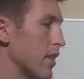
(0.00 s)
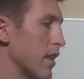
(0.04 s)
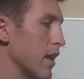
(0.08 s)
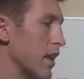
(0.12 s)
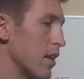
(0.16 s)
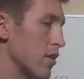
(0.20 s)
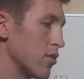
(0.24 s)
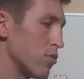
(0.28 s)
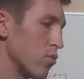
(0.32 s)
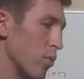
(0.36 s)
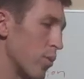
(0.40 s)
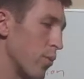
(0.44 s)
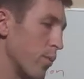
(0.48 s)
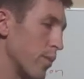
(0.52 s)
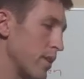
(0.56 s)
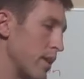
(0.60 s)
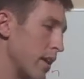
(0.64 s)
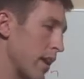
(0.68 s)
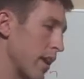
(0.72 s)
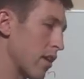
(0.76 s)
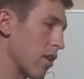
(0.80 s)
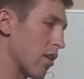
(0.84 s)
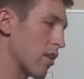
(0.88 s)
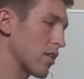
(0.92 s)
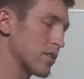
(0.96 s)
thing is when we
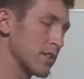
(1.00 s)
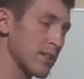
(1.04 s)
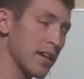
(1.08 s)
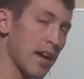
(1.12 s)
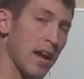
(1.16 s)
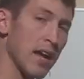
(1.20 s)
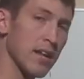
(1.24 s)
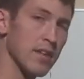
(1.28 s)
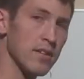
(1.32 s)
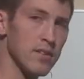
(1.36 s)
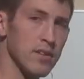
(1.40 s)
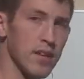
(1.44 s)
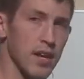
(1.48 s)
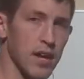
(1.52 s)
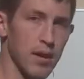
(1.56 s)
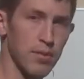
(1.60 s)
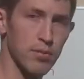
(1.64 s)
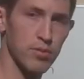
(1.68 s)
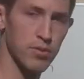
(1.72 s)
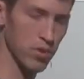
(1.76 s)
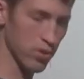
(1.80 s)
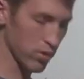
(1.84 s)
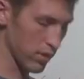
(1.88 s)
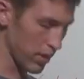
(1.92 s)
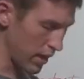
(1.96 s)
take our side
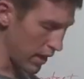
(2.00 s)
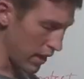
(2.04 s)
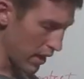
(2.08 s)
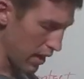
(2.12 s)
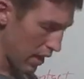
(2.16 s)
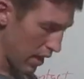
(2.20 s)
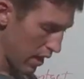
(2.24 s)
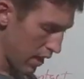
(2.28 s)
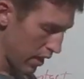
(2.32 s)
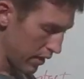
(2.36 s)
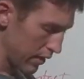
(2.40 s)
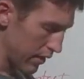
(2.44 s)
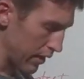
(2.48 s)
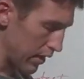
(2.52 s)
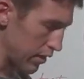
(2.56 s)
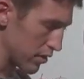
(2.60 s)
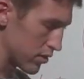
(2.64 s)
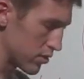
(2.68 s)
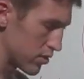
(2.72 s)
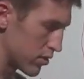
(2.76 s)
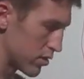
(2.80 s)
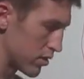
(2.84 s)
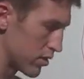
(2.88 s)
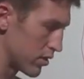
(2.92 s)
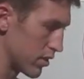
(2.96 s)
steps, okay? Now,
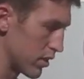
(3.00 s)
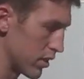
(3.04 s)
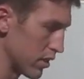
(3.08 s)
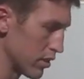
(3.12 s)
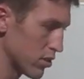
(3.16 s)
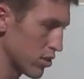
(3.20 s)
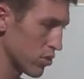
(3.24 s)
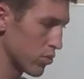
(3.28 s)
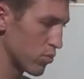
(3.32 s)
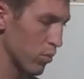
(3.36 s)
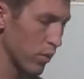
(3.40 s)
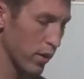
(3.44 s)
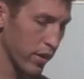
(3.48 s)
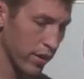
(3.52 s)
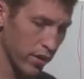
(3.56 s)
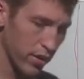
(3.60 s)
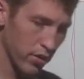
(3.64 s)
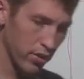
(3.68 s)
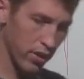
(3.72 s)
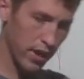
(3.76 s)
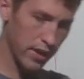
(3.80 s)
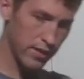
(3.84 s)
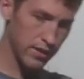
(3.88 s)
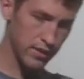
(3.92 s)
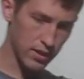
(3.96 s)
this is where
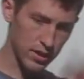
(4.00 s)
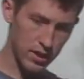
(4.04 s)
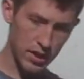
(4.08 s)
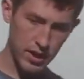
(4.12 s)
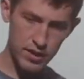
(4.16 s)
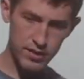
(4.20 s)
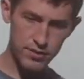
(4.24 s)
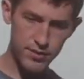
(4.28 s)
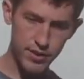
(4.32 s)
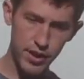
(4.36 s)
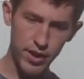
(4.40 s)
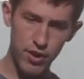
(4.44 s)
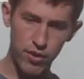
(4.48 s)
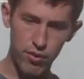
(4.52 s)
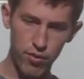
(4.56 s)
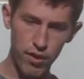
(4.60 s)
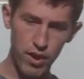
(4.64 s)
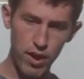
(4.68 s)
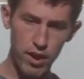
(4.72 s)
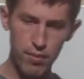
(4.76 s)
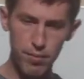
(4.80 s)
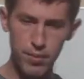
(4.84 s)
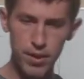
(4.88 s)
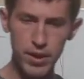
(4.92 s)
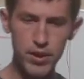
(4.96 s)
you'll have to kind of tinker
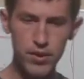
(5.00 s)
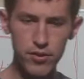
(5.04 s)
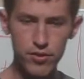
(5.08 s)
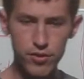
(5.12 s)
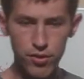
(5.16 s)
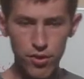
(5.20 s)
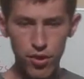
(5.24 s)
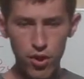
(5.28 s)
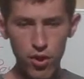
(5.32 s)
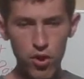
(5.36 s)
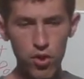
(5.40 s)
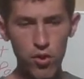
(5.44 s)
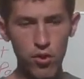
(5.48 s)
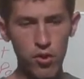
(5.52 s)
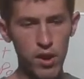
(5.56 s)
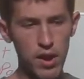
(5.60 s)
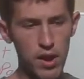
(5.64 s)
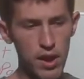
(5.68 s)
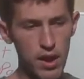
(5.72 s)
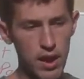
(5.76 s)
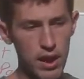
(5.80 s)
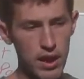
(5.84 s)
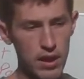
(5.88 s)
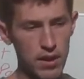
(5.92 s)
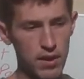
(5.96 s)
around and make it your own.
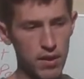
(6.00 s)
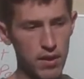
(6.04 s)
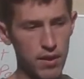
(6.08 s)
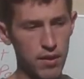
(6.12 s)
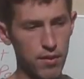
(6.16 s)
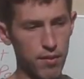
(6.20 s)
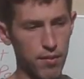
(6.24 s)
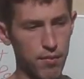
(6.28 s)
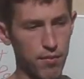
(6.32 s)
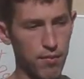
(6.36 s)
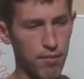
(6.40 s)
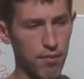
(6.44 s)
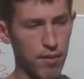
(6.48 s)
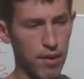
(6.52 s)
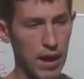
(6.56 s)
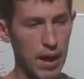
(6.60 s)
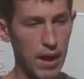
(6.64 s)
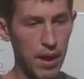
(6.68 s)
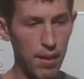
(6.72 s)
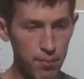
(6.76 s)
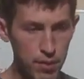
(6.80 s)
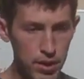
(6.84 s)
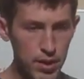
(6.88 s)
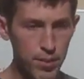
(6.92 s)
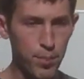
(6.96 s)

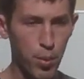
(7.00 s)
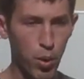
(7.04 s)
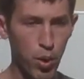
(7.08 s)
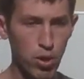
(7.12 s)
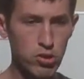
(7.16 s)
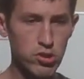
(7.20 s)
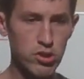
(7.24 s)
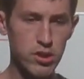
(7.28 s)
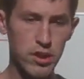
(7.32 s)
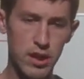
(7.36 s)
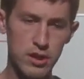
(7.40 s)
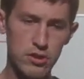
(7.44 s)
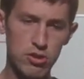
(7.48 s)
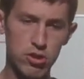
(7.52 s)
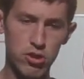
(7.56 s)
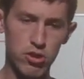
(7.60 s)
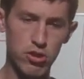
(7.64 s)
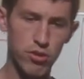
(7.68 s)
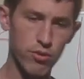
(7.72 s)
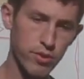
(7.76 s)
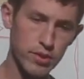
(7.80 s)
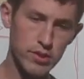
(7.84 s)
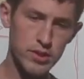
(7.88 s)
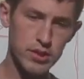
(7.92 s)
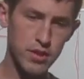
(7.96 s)
Me personally, I took
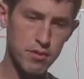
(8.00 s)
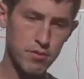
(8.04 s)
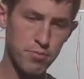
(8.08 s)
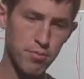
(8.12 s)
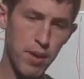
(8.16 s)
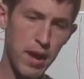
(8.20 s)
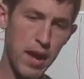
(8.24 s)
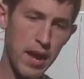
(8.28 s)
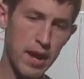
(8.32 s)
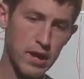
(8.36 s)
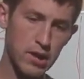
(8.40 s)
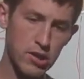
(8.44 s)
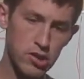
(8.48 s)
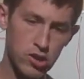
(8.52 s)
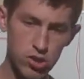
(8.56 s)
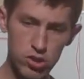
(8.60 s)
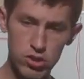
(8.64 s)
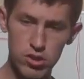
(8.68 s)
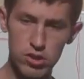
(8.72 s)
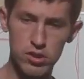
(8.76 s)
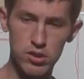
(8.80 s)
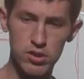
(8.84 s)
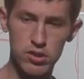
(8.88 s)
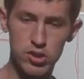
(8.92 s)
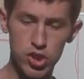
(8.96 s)
3 steps back and
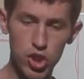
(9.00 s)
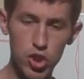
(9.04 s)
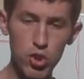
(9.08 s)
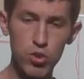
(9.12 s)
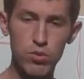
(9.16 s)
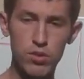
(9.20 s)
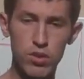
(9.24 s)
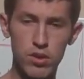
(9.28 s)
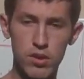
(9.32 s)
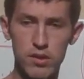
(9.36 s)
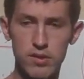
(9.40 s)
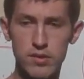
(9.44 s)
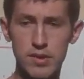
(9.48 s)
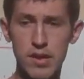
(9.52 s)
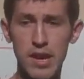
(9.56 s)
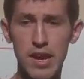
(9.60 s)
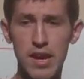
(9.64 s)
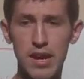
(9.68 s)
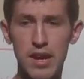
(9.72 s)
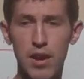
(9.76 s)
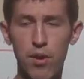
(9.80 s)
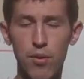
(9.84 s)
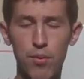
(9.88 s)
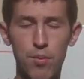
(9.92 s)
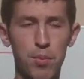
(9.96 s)
2 to the
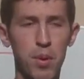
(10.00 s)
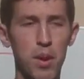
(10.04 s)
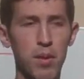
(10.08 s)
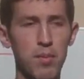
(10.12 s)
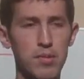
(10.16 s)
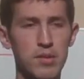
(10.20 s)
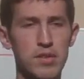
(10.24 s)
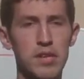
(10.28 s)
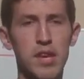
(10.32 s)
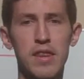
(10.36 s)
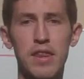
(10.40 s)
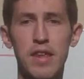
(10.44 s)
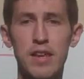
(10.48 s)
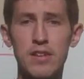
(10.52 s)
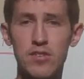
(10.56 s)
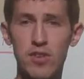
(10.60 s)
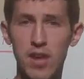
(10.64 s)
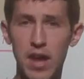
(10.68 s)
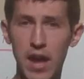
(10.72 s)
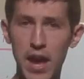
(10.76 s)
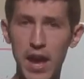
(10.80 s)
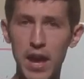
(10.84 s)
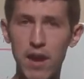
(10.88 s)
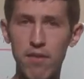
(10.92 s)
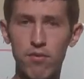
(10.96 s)
side. I would probably say that's
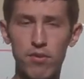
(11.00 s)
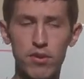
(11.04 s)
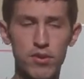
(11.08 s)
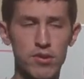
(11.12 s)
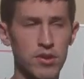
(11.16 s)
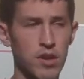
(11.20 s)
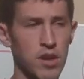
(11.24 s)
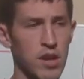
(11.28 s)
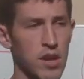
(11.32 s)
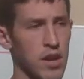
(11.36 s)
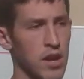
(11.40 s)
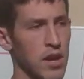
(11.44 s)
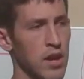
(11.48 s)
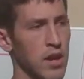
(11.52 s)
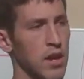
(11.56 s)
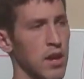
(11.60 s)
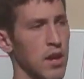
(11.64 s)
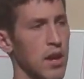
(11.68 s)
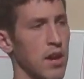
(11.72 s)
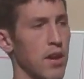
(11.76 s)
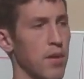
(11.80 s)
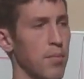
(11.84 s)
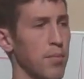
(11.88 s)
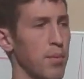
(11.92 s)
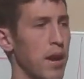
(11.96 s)
the average.
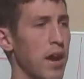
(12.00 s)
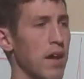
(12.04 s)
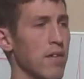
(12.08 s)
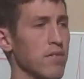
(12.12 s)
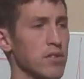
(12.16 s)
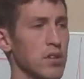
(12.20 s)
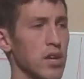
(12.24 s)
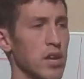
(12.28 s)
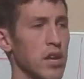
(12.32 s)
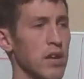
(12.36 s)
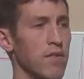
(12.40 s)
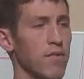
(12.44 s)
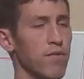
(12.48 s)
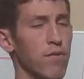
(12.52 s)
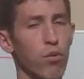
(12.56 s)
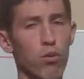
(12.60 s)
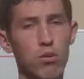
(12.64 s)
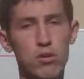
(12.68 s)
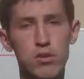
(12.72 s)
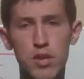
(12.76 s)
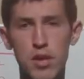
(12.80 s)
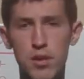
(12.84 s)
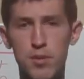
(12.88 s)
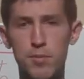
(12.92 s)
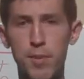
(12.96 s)
But I've seen
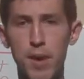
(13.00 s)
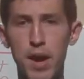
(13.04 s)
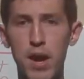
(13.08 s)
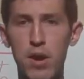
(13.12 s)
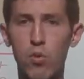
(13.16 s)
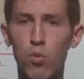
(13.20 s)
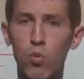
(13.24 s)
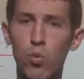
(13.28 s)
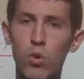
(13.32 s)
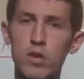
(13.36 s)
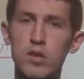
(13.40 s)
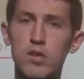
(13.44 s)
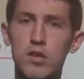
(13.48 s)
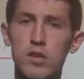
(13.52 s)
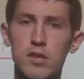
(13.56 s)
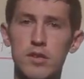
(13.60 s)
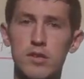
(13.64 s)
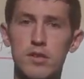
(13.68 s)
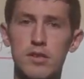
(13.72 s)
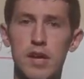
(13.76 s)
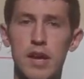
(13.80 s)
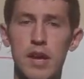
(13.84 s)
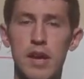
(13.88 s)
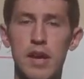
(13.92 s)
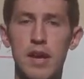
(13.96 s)
4 steps back, 1 to the
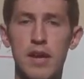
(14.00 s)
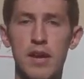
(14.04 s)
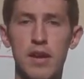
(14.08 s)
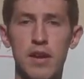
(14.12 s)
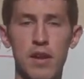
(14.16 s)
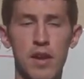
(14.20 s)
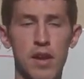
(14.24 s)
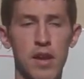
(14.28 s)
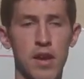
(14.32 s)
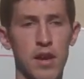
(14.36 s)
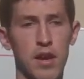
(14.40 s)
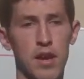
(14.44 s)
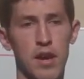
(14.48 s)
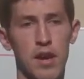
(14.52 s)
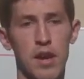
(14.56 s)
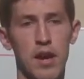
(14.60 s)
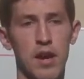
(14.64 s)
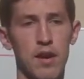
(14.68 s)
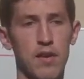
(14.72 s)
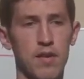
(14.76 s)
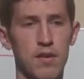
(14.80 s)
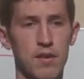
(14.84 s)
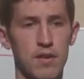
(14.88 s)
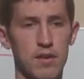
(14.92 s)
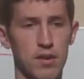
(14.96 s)
side.
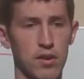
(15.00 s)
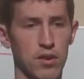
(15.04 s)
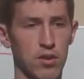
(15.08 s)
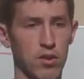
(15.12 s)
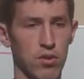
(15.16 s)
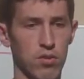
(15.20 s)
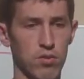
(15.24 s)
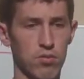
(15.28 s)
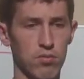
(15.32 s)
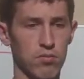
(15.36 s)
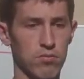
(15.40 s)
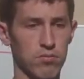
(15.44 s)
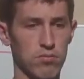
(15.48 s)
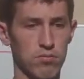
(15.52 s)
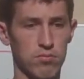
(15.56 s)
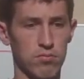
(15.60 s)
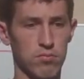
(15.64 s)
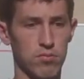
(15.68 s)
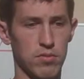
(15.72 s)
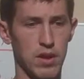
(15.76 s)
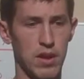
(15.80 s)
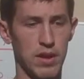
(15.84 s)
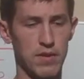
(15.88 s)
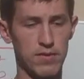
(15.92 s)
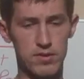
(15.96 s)

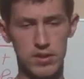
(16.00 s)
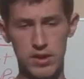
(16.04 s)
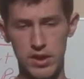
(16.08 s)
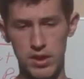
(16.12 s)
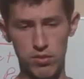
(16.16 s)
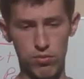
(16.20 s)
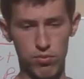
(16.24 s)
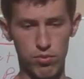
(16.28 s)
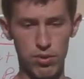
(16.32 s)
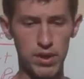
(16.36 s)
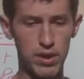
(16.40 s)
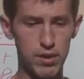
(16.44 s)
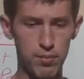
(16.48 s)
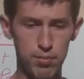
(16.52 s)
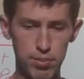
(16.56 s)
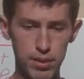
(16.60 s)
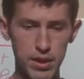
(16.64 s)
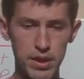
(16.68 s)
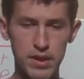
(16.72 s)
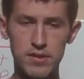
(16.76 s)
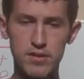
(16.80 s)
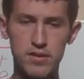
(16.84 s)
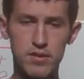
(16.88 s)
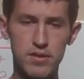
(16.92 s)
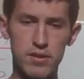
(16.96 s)
I've seen really
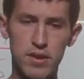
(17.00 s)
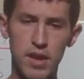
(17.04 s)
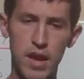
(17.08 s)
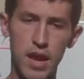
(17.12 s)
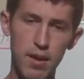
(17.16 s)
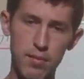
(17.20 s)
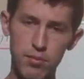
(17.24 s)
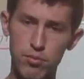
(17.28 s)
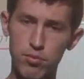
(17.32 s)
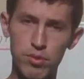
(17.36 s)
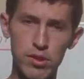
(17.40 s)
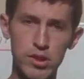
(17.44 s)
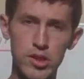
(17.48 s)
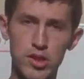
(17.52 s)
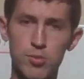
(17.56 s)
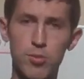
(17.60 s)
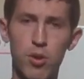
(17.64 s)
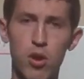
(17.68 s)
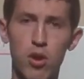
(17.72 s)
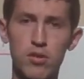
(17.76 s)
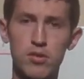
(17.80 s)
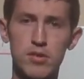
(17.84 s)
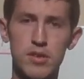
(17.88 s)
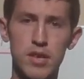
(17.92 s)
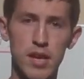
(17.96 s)
big steps, really
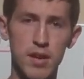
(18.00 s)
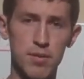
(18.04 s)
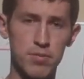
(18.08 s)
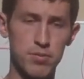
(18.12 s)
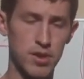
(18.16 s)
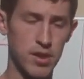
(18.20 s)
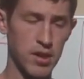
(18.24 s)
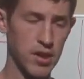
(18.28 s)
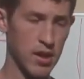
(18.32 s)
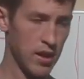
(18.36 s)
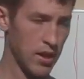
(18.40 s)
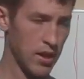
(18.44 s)
small steps.